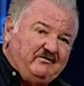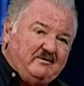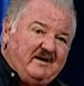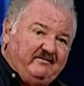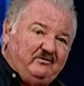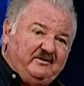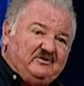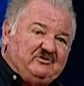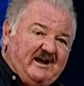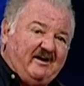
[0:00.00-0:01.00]
from heaven with
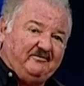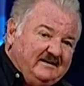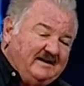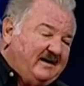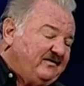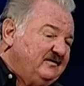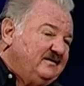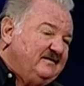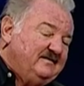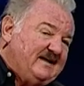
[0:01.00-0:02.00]
a shout. Now,
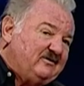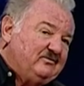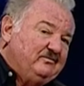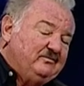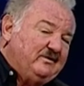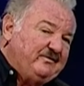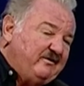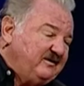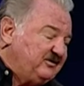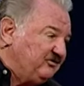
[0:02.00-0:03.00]
that's
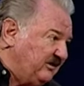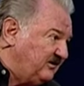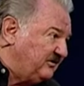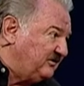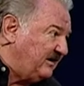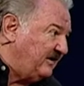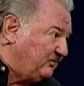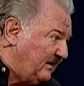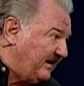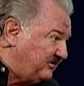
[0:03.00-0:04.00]
referring to Jesus
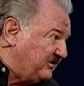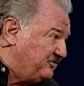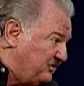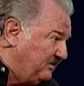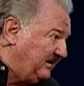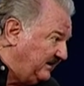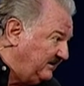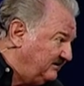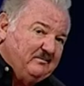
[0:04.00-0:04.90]
as well as a Jubilee,